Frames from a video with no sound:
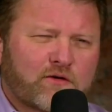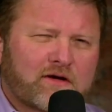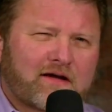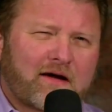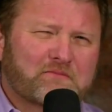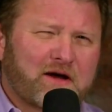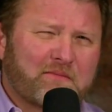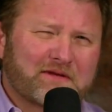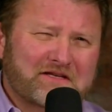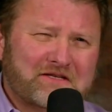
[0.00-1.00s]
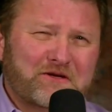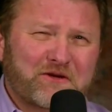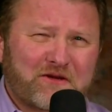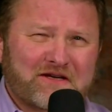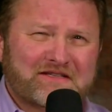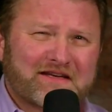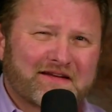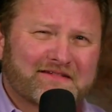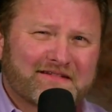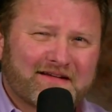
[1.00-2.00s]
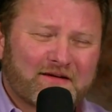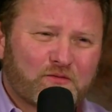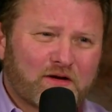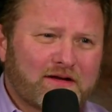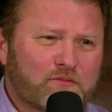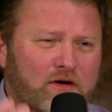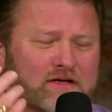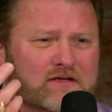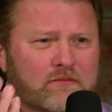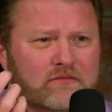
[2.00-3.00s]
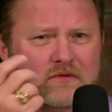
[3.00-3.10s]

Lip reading: I'm listening to this, and it really brings up